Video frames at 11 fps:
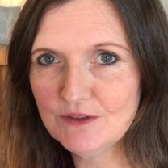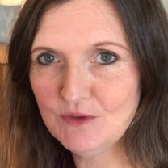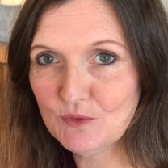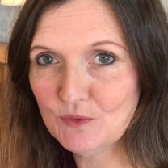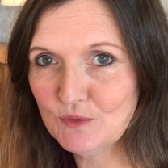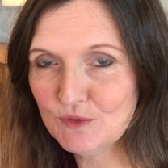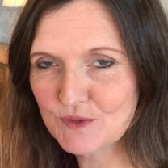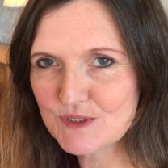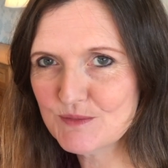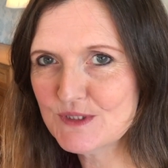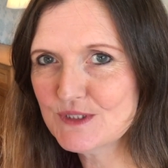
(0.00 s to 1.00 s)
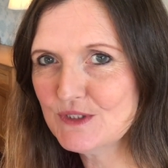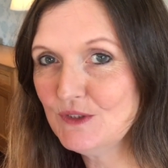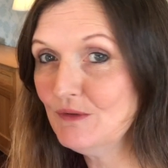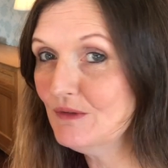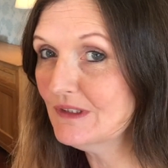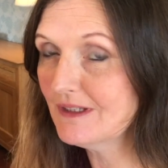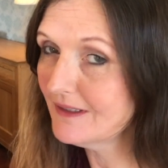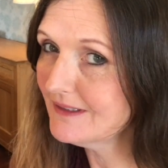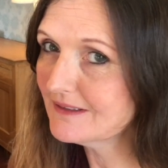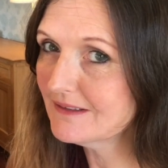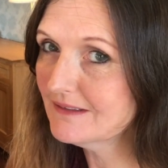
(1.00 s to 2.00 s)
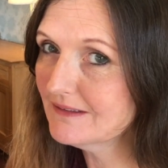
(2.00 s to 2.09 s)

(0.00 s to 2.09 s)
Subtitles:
your Christmas to look like,